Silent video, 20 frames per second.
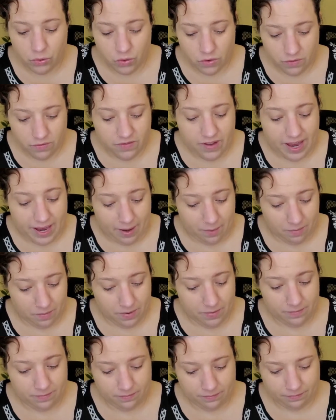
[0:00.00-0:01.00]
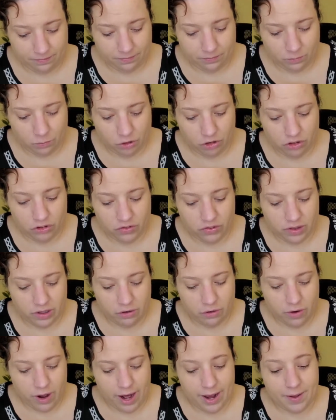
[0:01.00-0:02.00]
Vamp, which is the
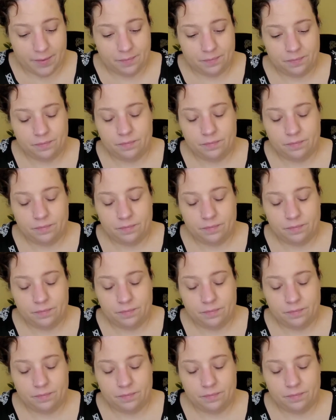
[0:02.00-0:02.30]
gray.